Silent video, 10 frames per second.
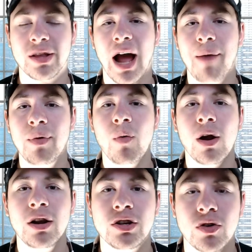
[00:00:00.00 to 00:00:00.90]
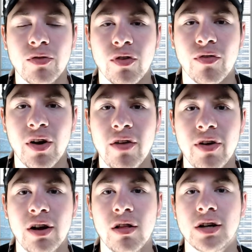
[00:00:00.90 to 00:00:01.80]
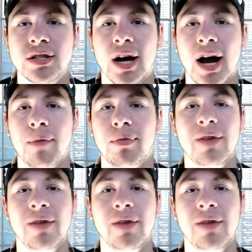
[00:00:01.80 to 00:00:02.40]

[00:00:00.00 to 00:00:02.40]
that I've been wanting to join for a very, very long time.